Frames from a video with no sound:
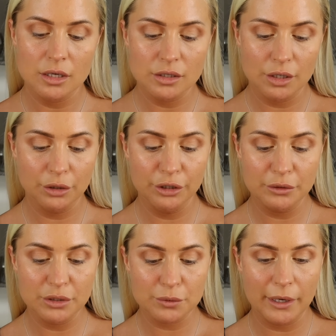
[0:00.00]
So you'll
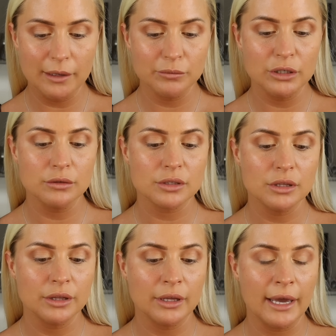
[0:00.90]
notice when I'm
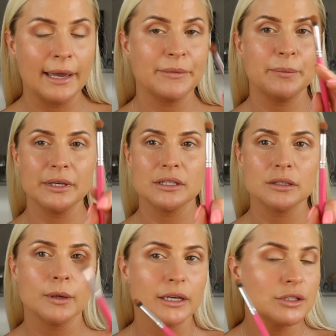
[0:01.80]
using the
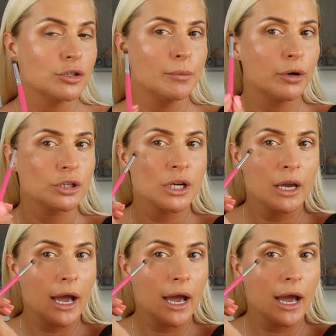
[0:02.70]
PC22 brush,